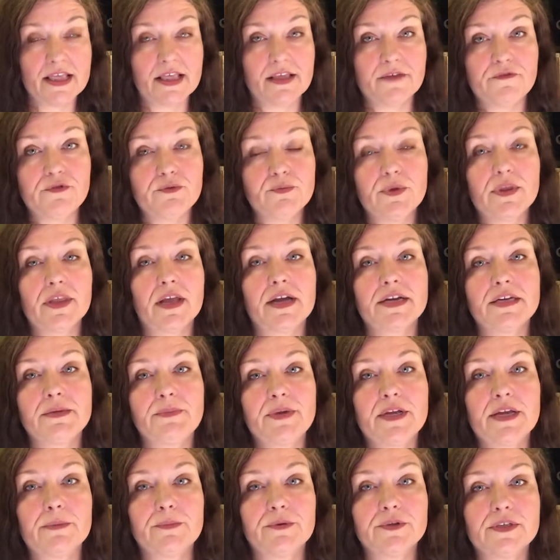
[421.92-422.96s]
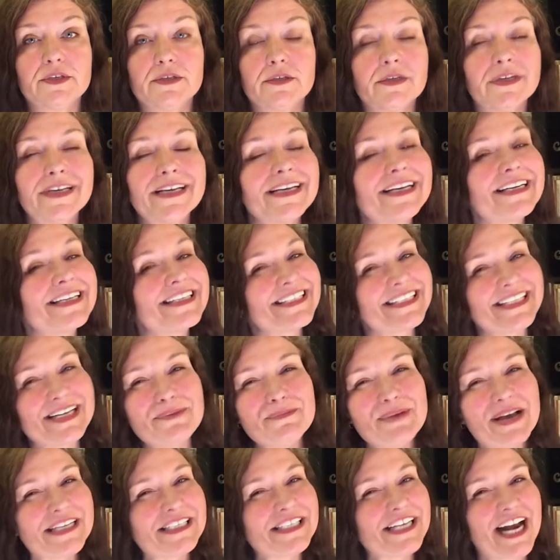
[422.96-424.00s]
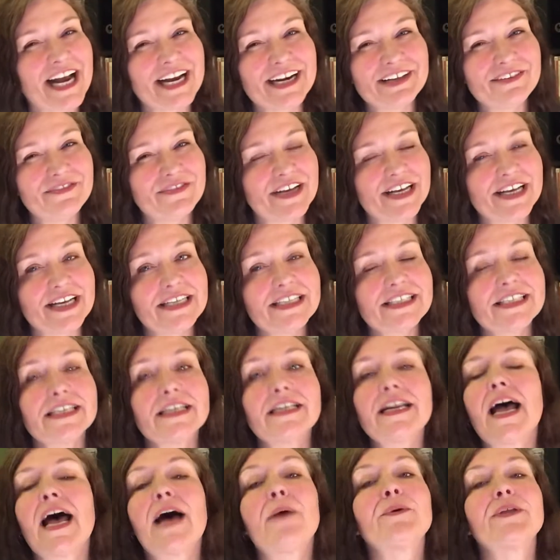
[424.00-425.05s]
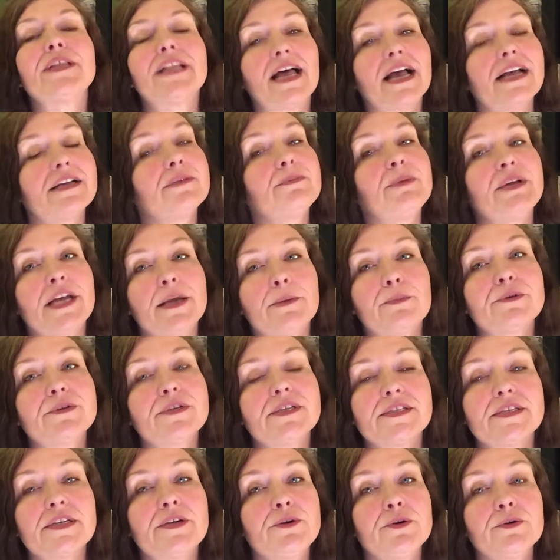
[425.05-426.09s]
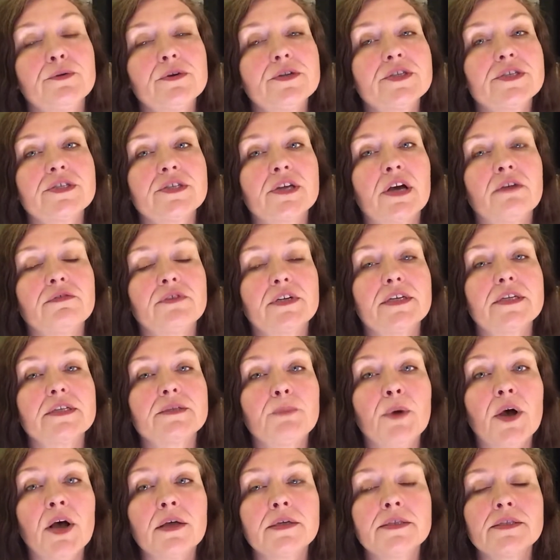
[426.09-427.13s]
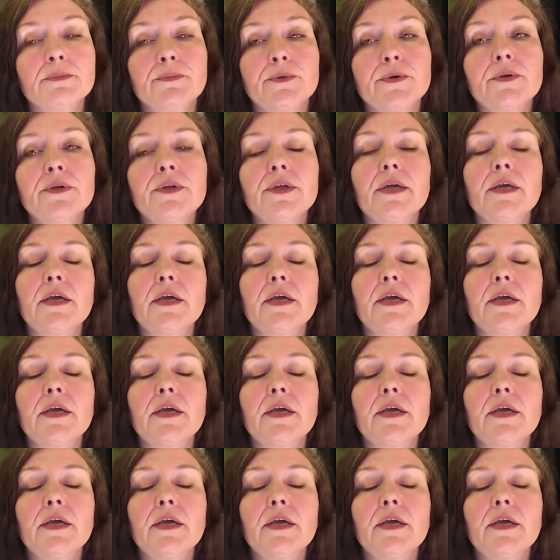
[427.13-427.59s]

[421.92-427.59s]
if you would like to be able to see my shining face, and I would like to be able to see yours as often as possible,